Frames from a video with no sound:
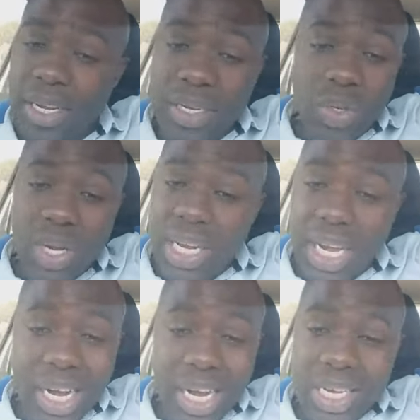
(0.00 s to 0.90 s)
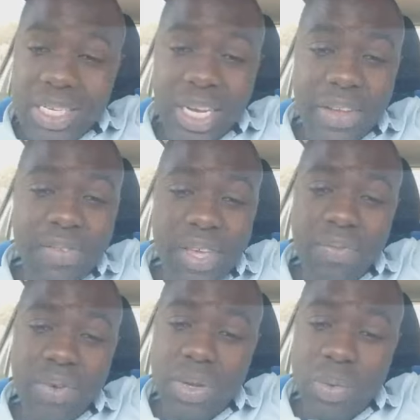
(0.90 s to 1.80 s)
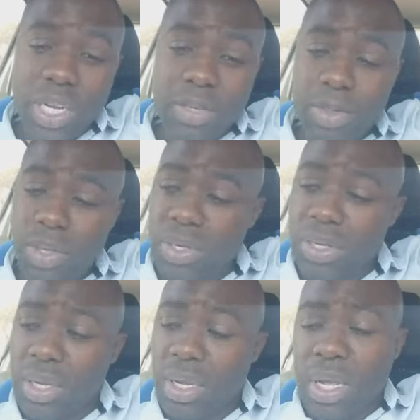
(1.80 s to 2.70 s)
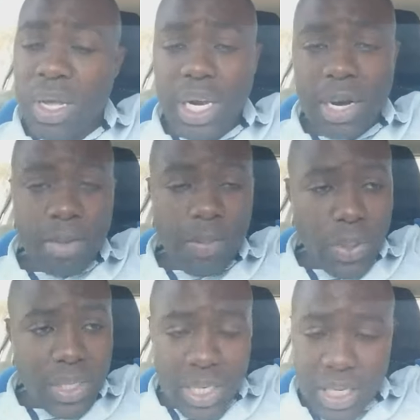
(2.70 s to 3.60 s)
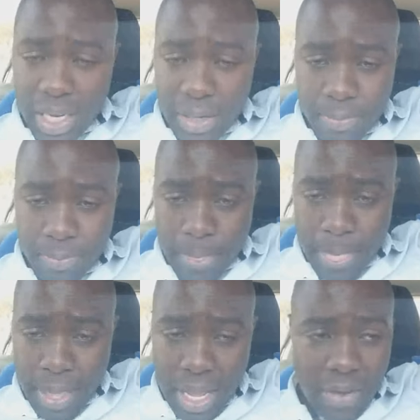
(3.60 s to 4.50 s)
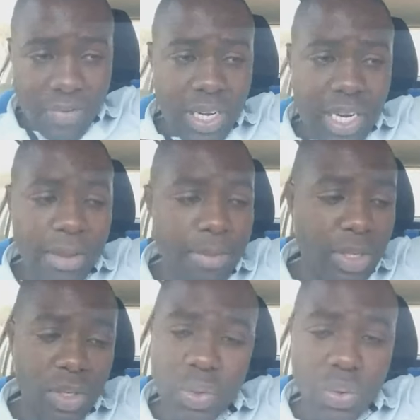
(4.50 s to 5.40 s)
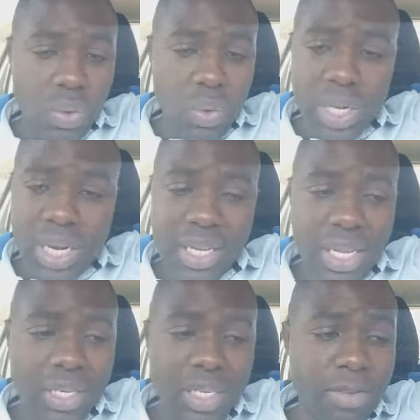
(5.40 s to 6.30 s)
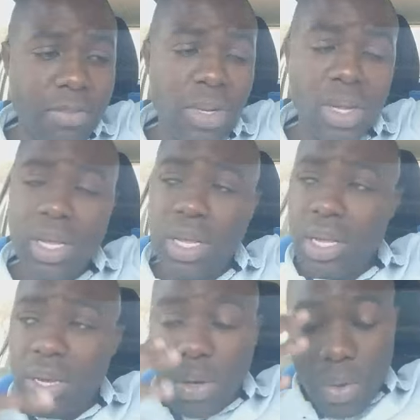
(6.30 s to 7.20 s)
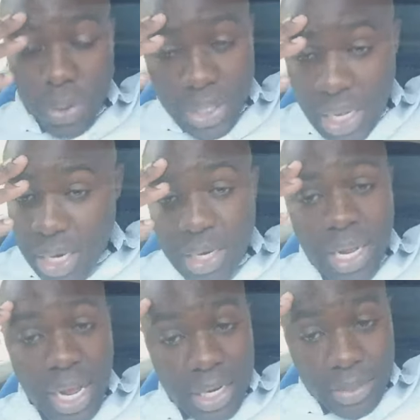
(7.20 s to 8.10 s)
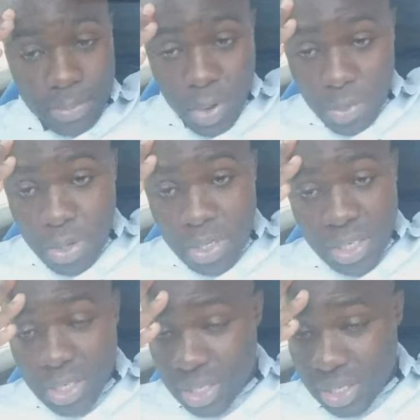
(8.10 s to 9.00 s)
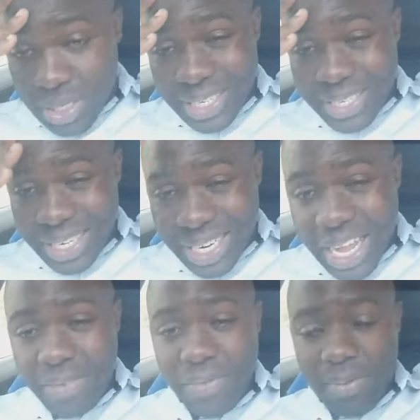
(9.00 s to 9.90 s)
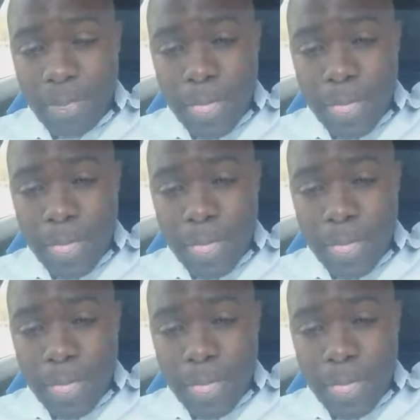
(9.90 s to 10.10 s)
Actually, I fear for the worst, because Ramaphosa came. After coming to the leadership, Oh, suddenly unemployment is rough.